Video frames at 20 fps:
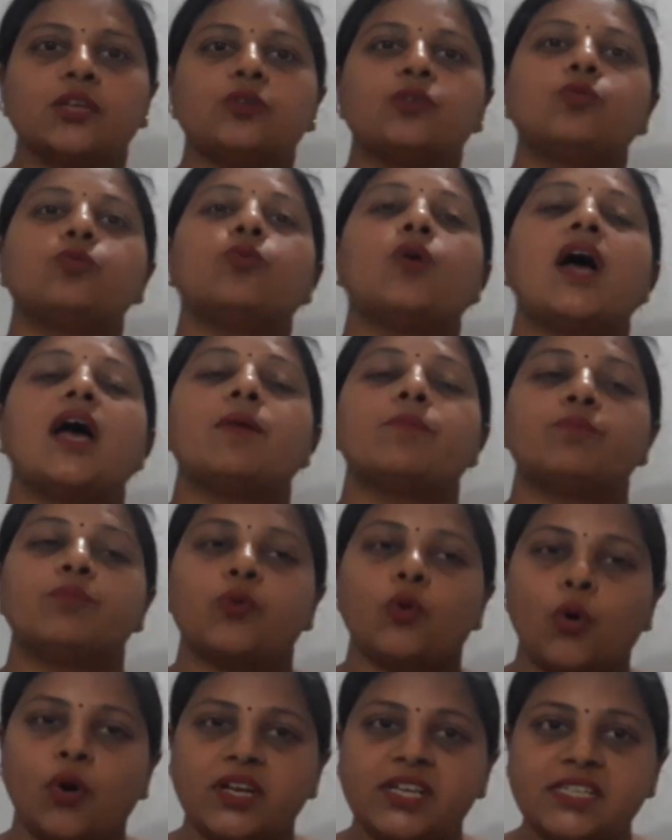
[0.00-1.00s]
to
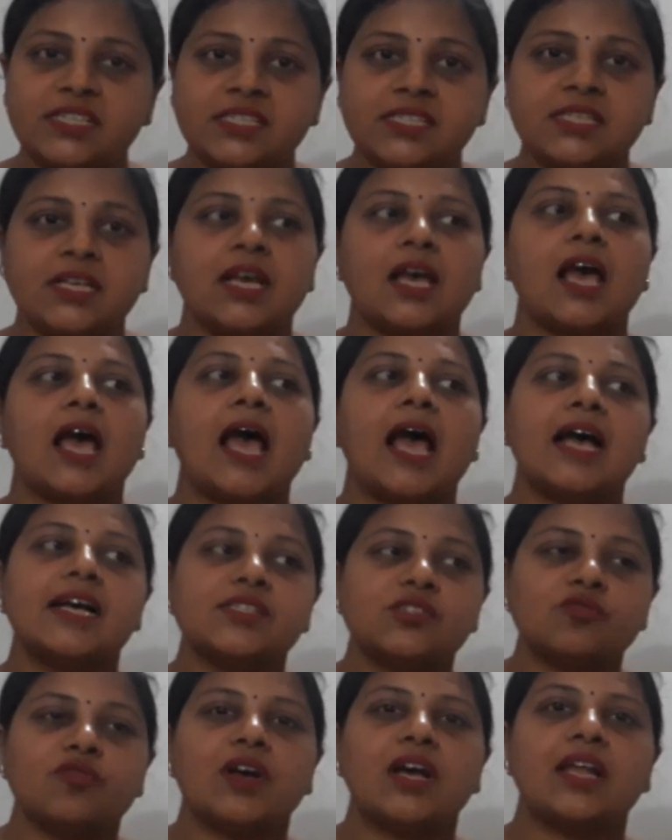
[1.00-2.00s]
employees
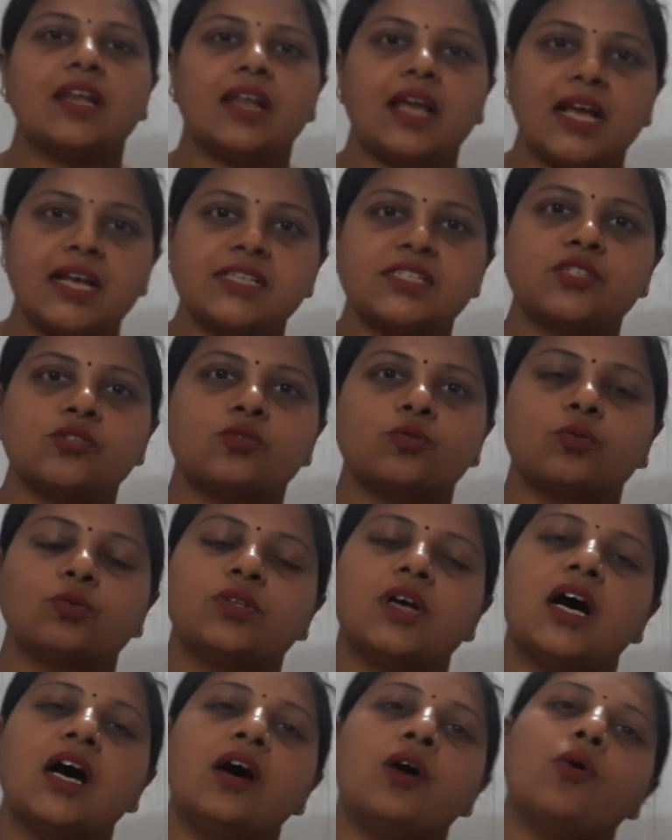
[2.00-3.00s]
as well as to
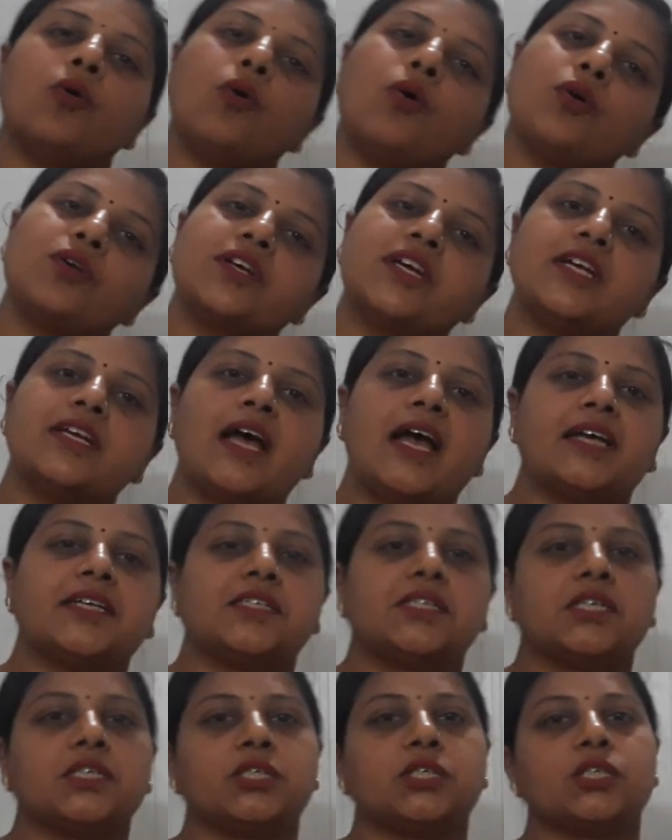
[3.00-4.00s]
the
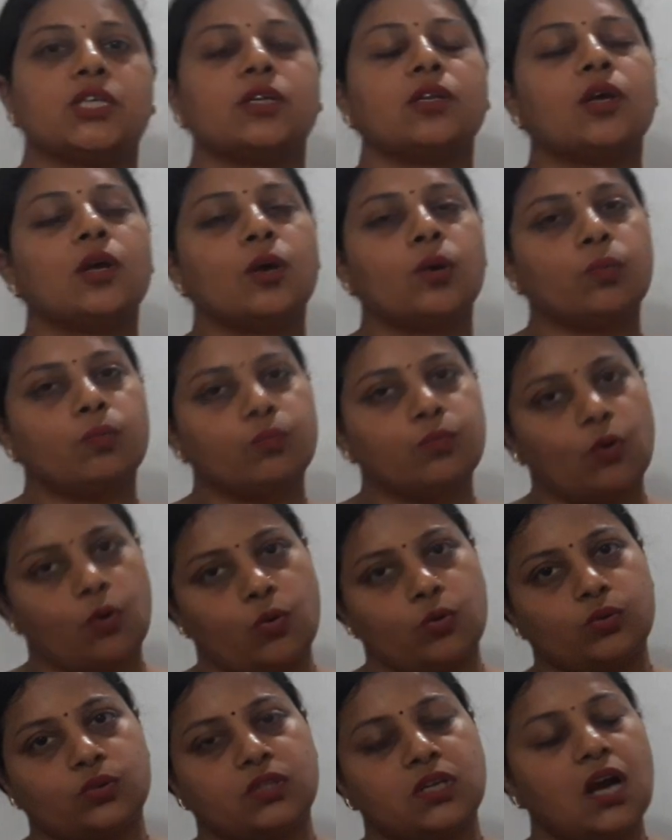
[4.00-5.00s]
organization
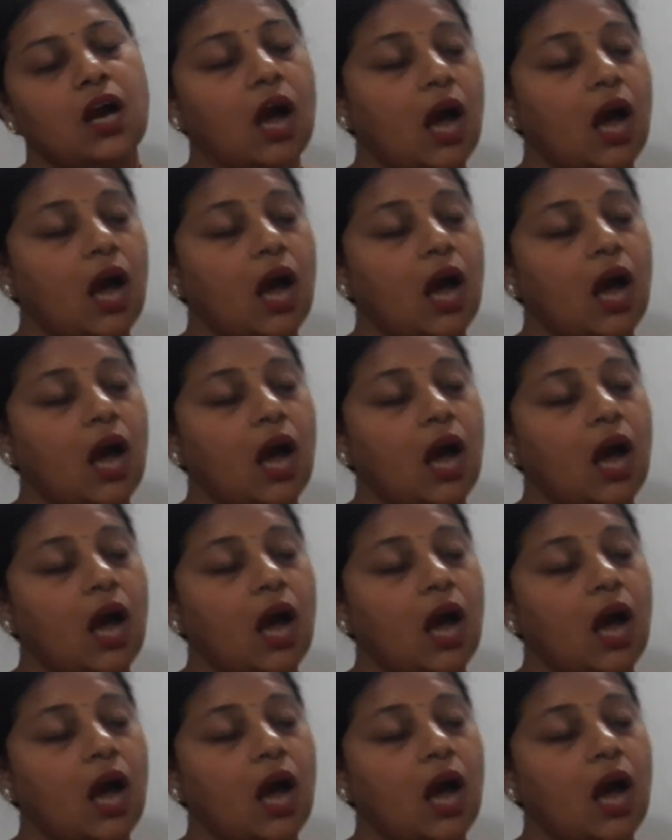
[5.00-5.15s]
both.